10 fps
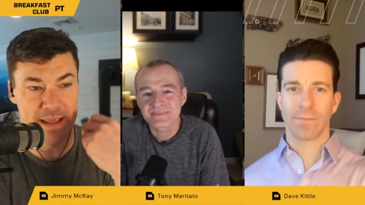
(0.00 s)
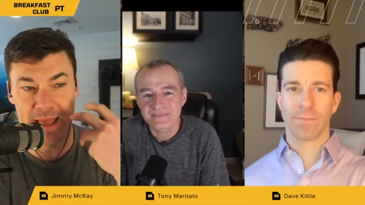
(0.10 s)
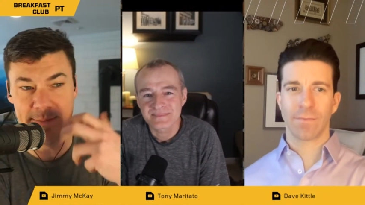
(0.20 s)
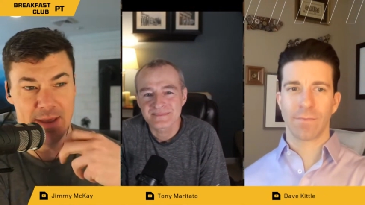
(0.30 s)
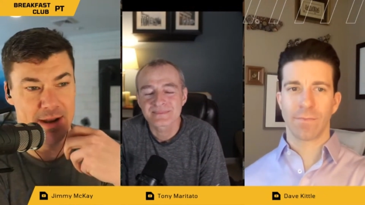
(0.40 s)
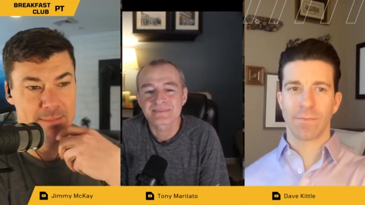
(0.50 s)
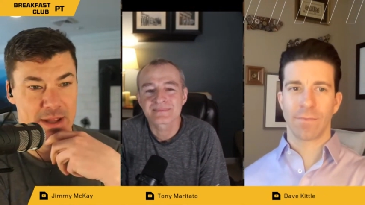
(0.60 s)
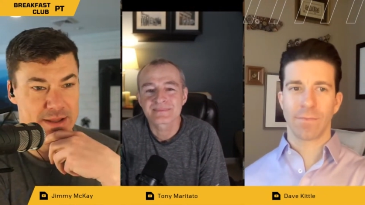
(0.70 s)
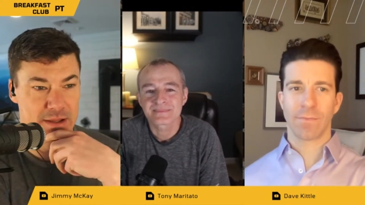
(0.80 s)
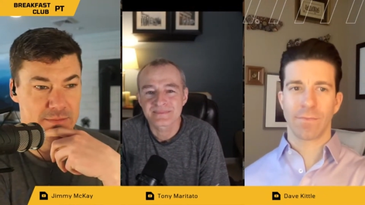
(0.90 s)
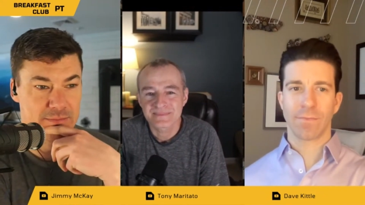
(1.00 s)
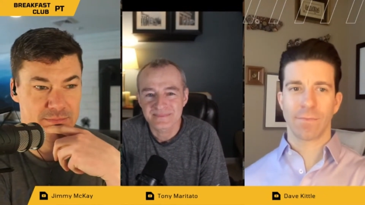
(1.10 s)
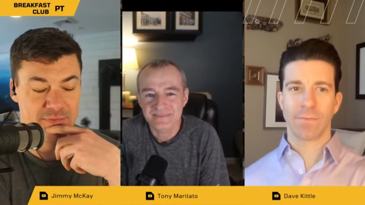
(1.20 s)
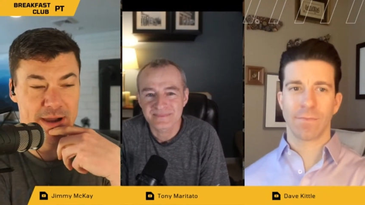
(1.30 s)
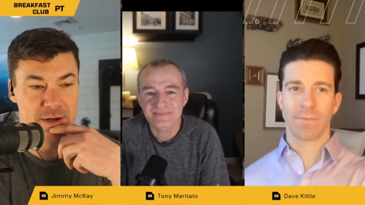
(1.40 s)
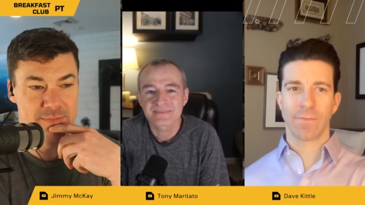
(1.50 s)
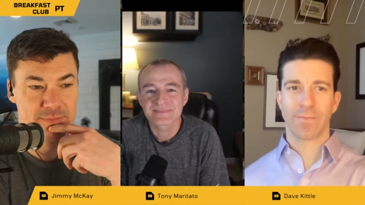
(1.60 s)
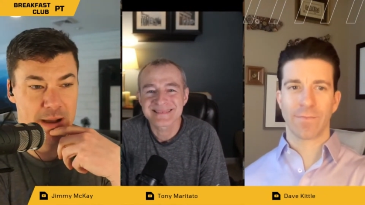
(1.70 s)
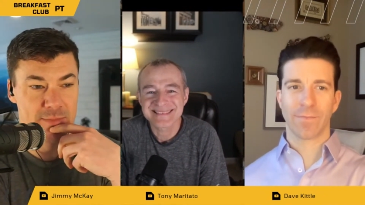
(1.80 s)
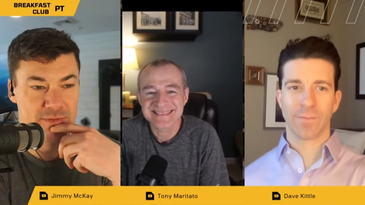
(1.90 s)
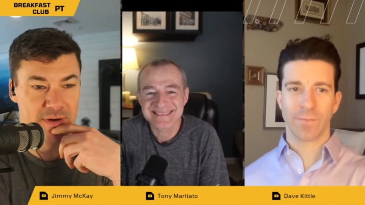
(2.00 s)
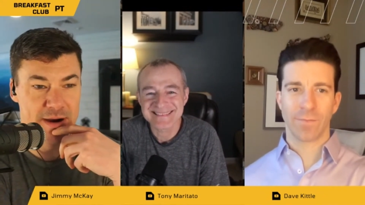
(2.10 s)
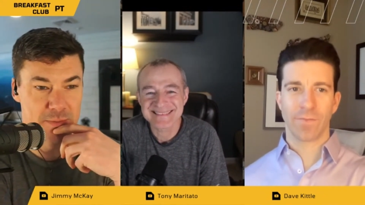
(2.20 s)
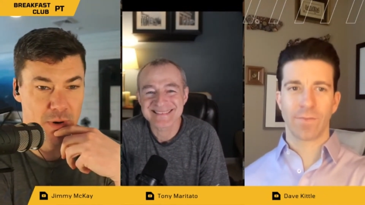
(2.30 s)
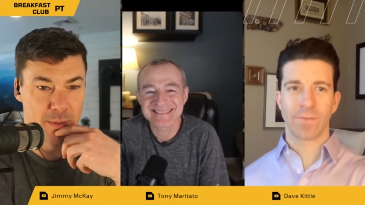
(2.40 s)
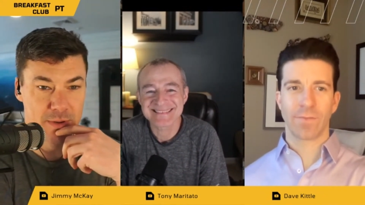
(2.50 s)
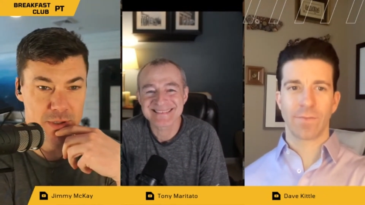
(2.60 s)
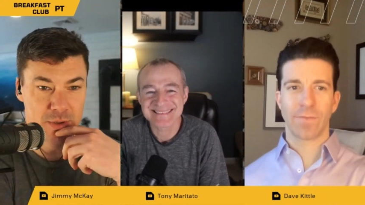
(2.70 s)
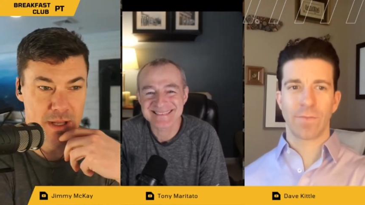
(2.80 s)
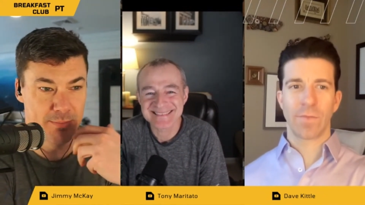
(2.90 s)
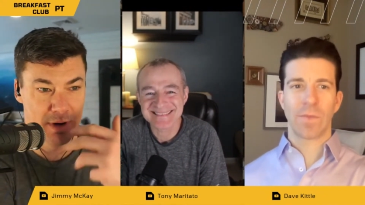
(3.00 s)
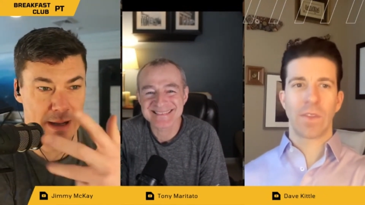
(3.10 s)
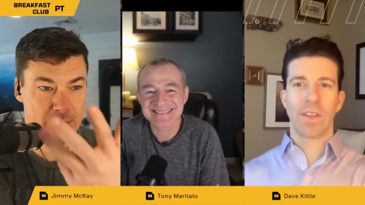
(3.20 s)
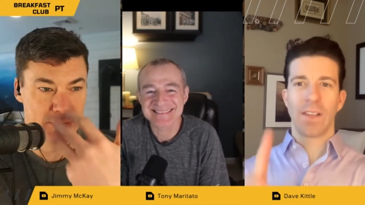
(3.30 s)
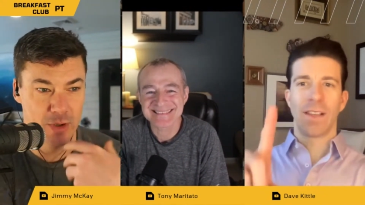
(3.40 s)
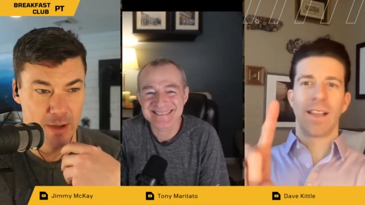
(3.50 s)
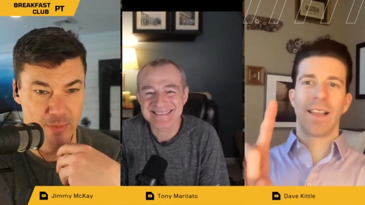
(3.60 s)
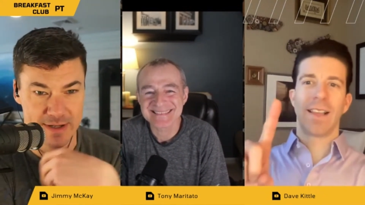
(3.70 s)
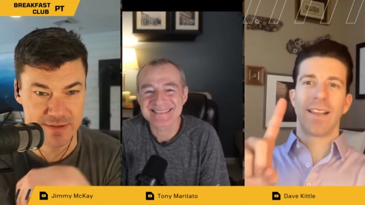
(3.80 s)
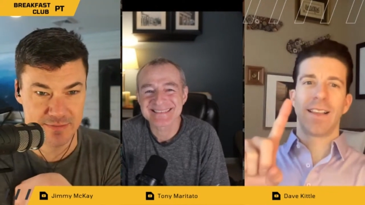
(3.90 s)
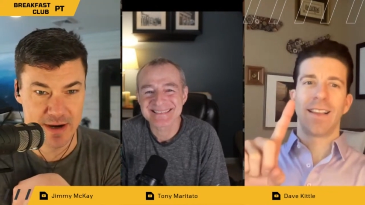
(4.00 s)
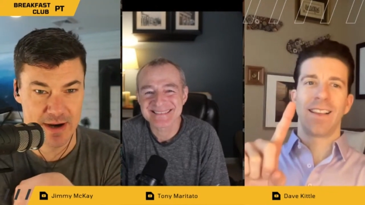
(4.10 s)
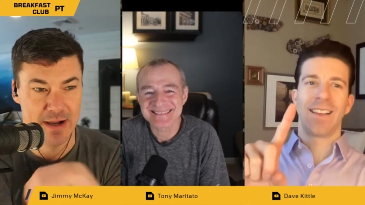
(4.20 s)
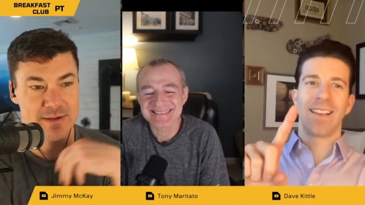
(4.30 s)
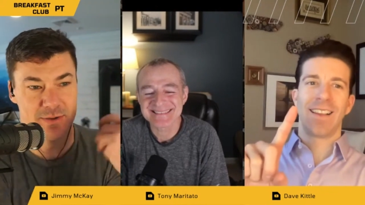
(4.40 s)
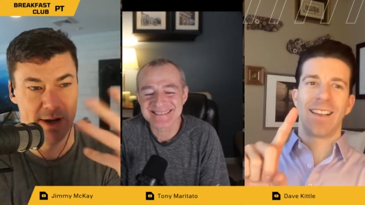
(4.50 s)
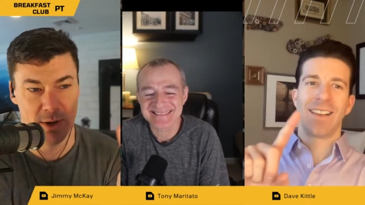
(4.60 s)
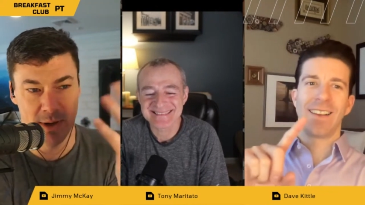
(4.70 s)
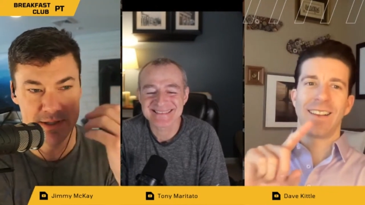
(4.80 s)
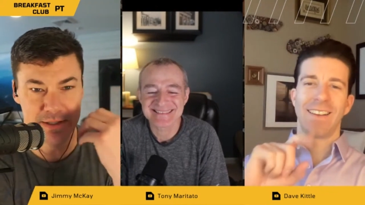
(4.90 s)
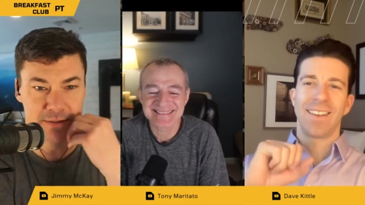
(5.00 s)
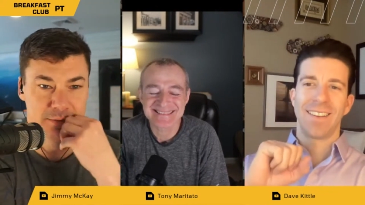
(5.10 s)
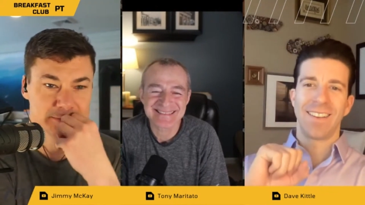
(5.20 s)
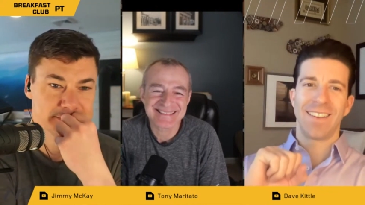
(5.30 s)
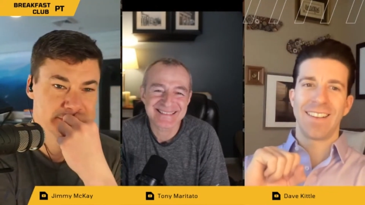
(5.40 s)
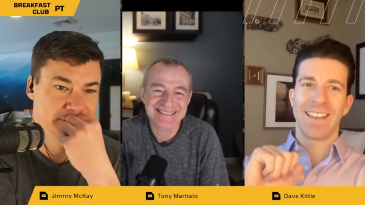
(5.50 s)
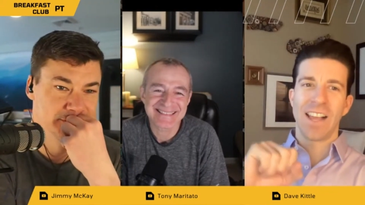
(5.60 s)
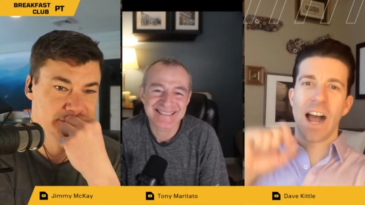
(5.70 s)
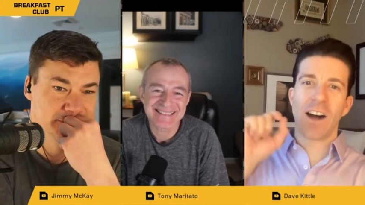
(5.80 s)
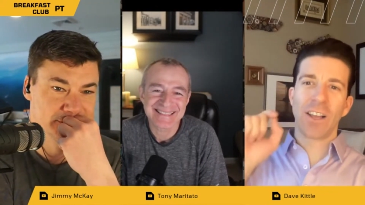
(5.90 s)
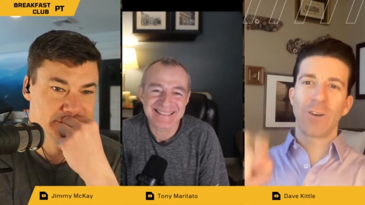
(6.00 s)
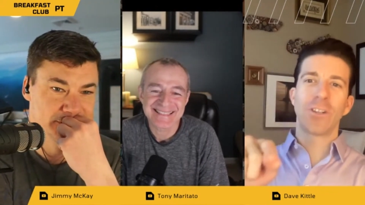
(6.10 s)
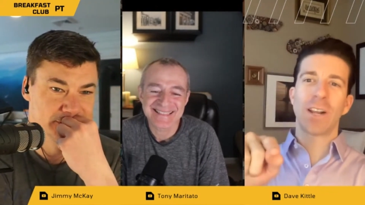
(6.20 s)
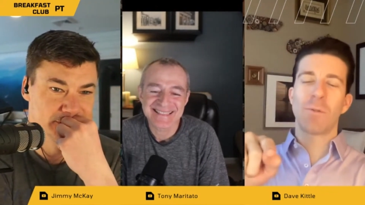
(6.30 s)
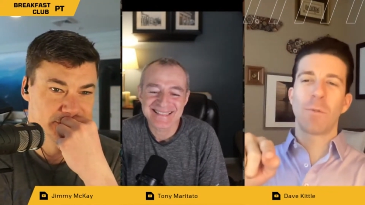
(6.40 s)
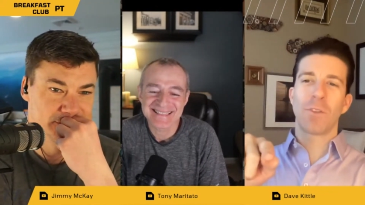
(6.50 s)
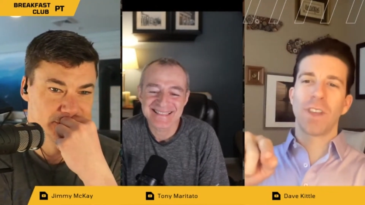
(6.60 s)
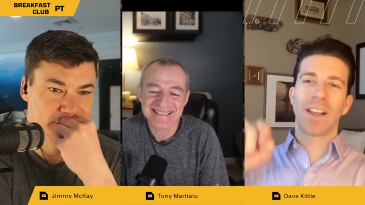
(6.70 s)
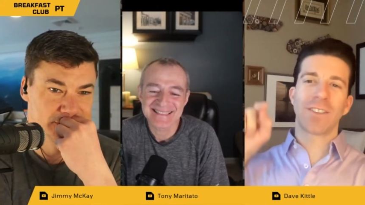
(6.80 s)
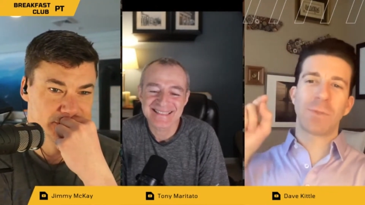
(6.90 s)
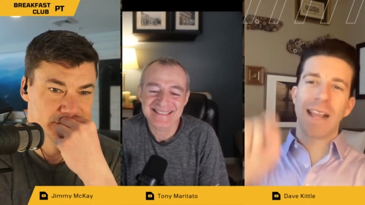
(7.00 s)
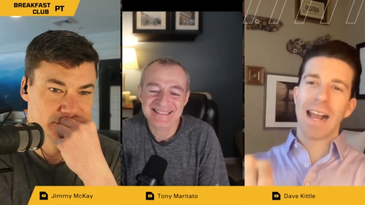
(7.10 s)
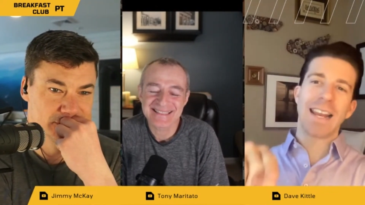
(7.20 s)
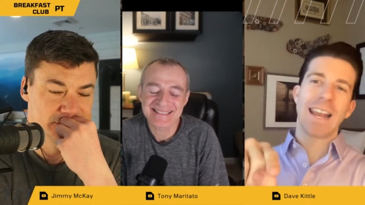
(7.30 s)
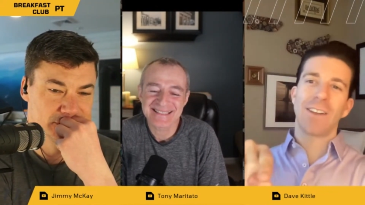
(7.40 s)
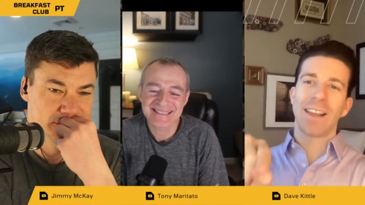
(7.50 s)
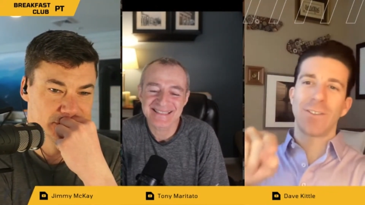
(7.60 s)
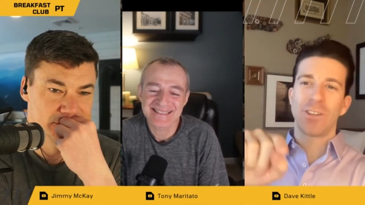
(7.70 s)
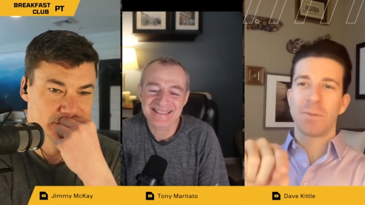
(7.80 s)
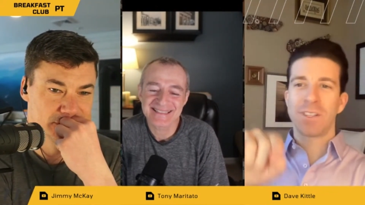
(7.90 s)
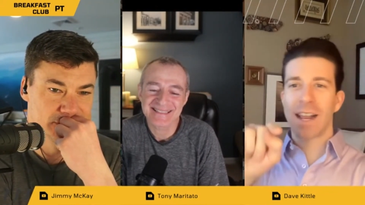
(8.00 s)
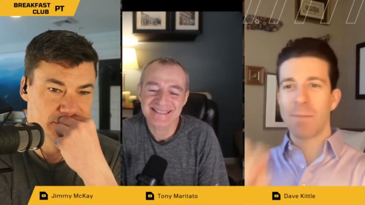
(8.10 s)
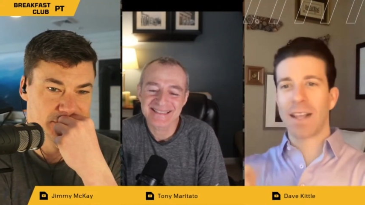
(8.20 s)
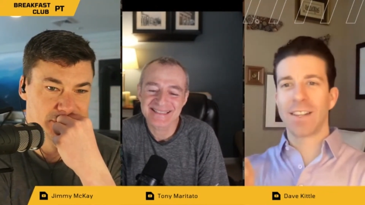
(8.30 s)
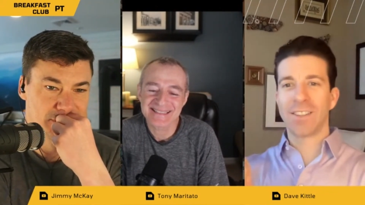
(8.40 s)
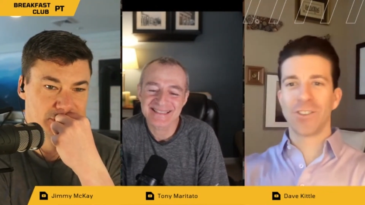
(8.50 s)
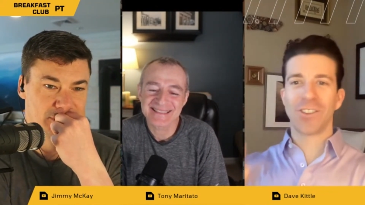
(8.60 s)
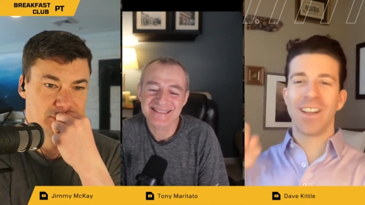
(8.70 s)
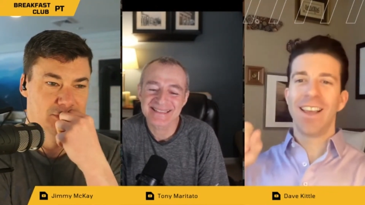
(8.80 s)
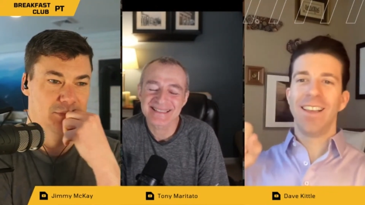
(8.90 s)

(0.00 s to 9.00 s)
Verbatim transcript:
Speaker 1: yeah, man, I'm like the fire, I'm the fire department. You got a problem, you come right to the firehouse, or I go out to you.
Speaker 2: I'll interject one more thing because we got to nail down Jimmy's got to make a decision.